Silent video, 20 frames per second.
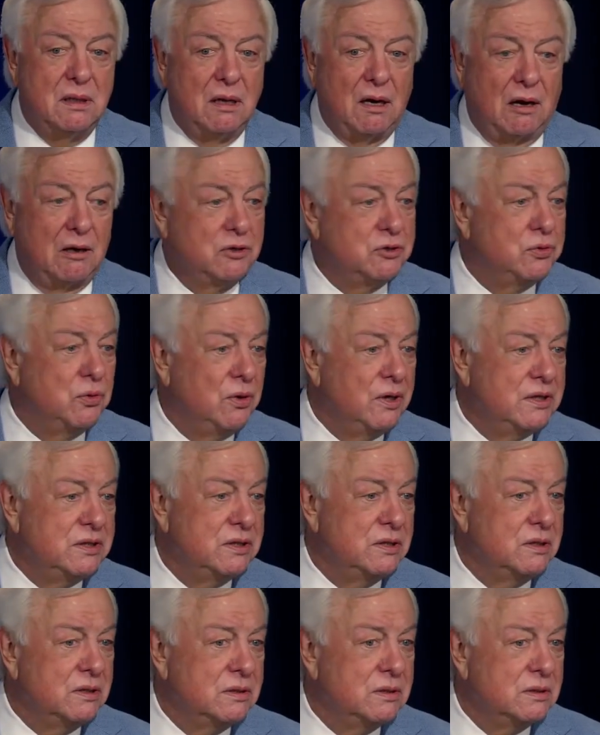are
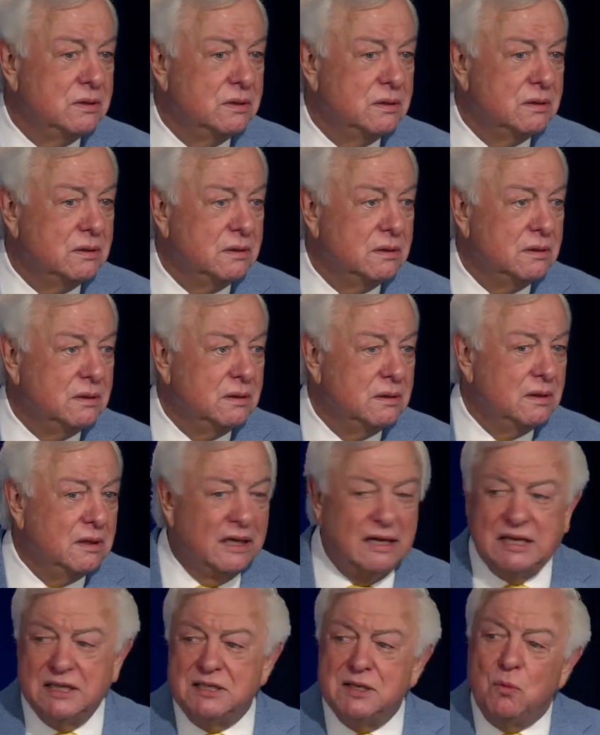choices?
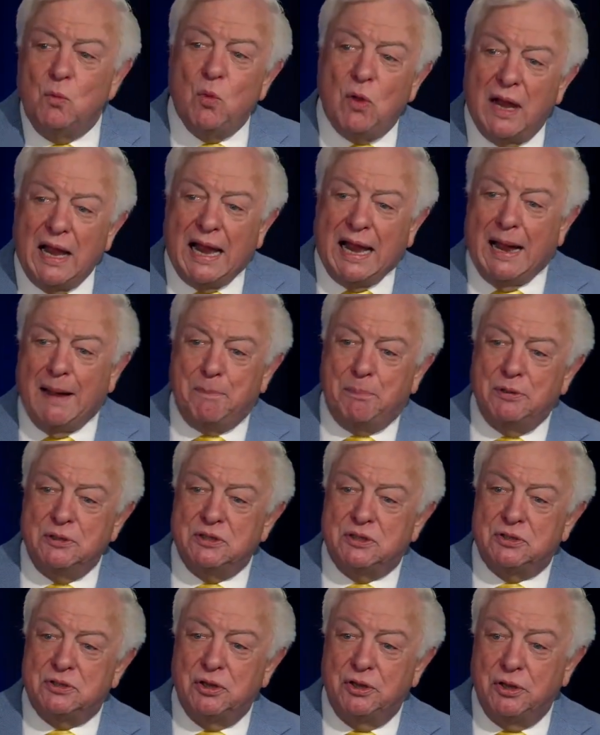It isn't what
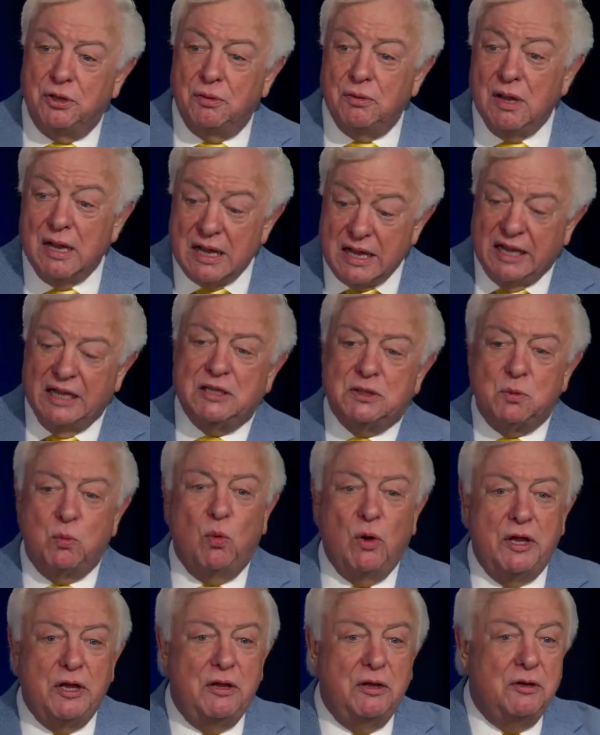happens to you, it's
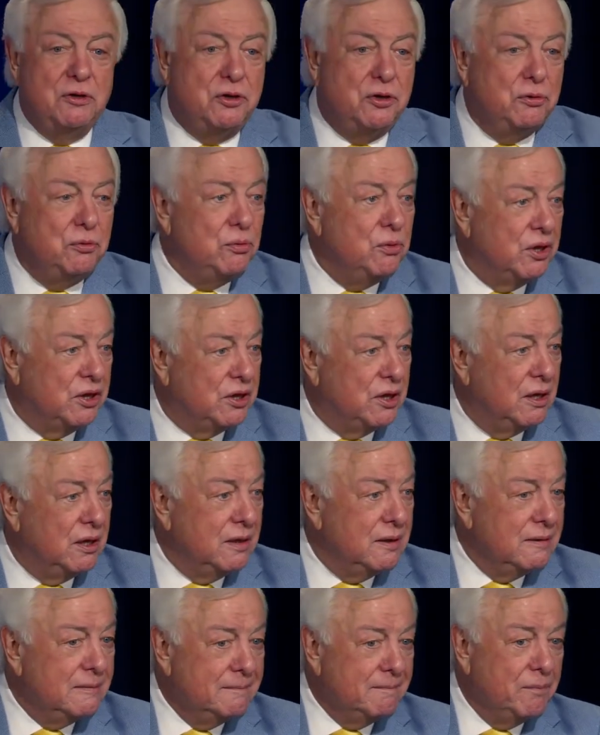what you do with it.
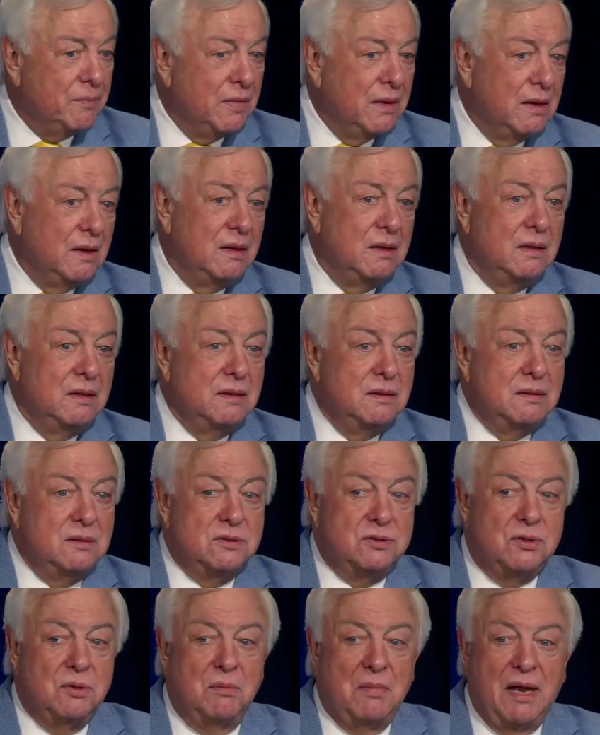
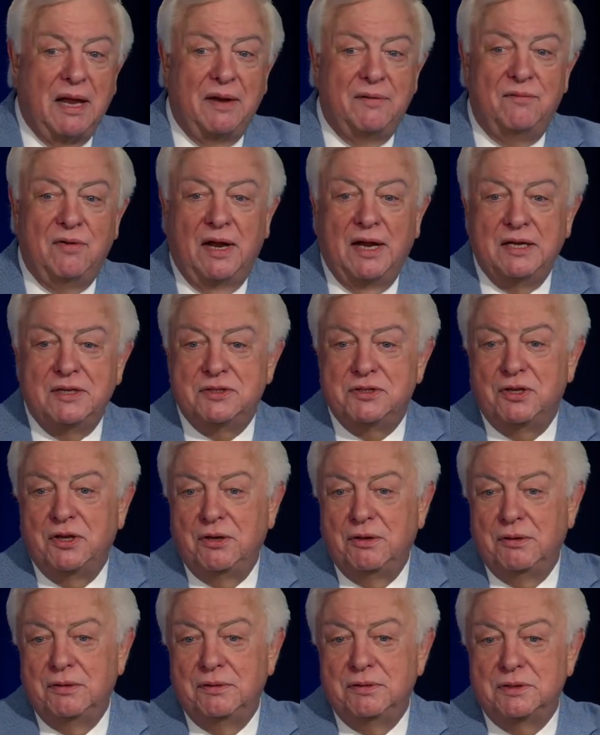So my advice to
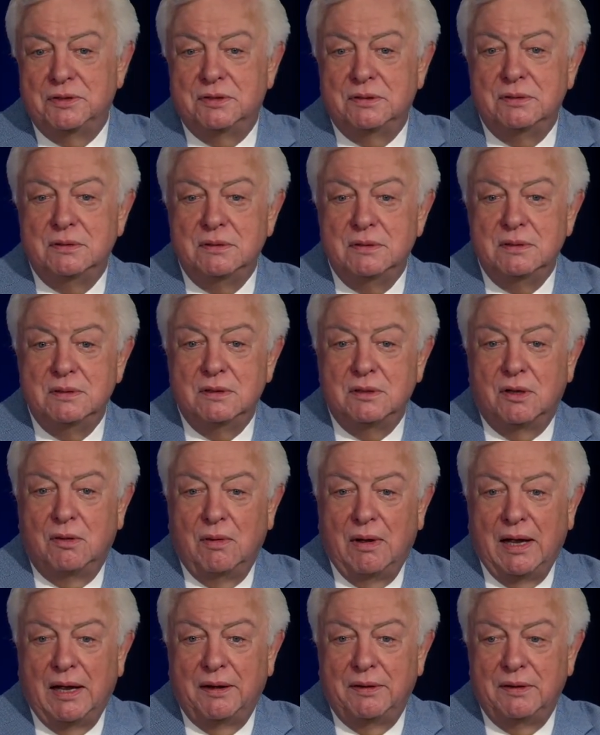you is go
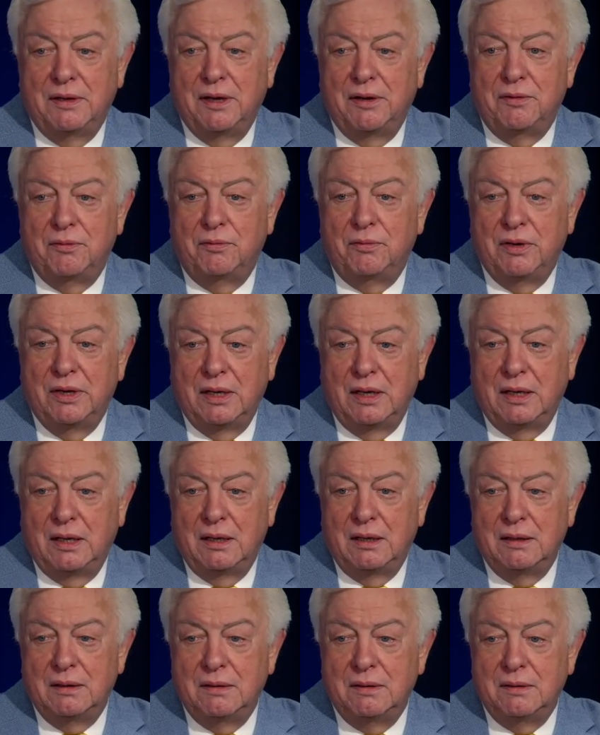out and really,
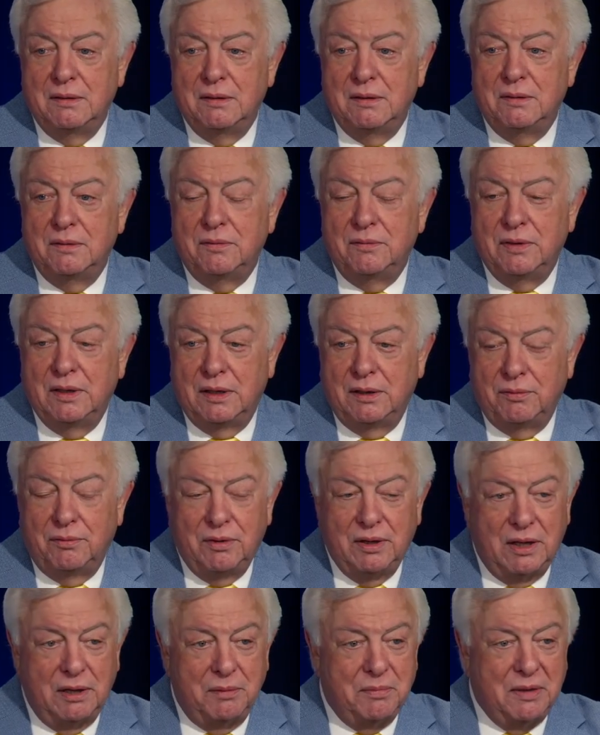really,
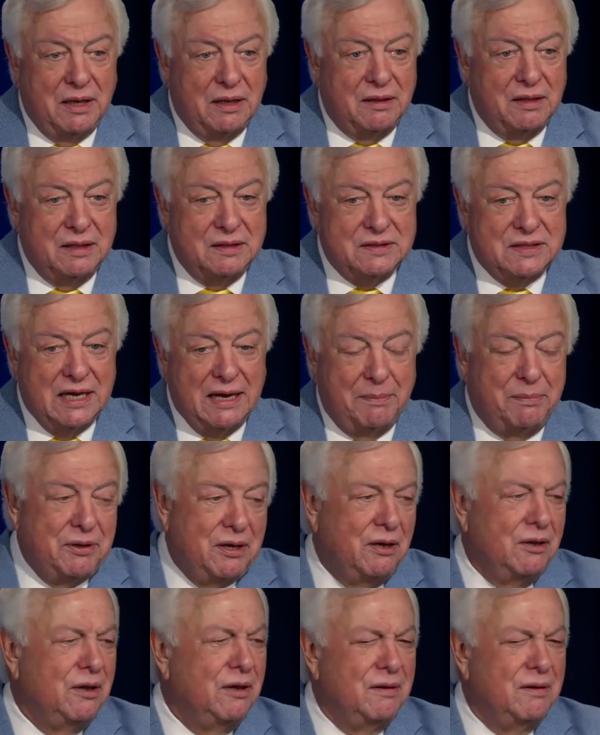really make things happen. Now,